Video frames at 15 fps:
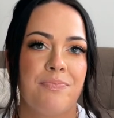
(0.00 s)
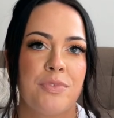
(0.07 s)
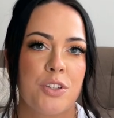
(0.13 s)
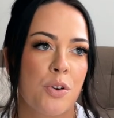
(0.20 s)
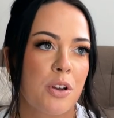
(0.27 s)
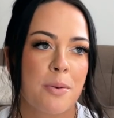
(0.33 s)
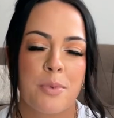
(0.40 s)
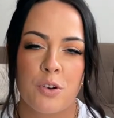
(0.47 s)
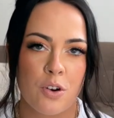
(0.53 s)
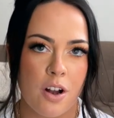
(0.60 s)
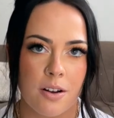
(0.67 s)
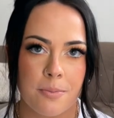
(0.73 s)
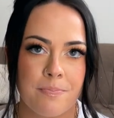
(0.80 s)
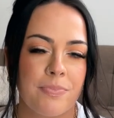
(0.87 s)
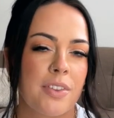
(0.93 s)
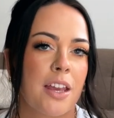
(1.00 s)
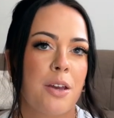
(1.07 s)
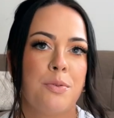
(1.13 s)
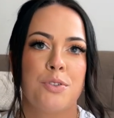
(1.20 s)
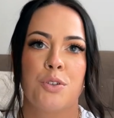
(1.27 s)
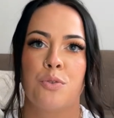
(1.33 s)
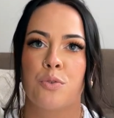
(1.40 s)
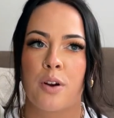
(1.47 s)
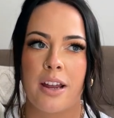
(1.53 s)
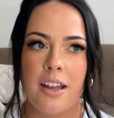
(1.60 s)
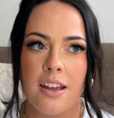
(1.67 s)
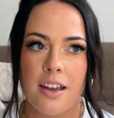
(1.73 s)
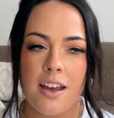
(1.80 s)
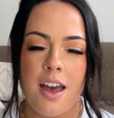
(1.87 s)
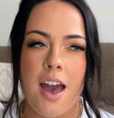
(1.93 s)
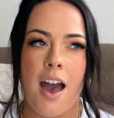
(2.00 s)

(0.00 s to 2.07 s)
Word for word: Don't get me wrong. It was great.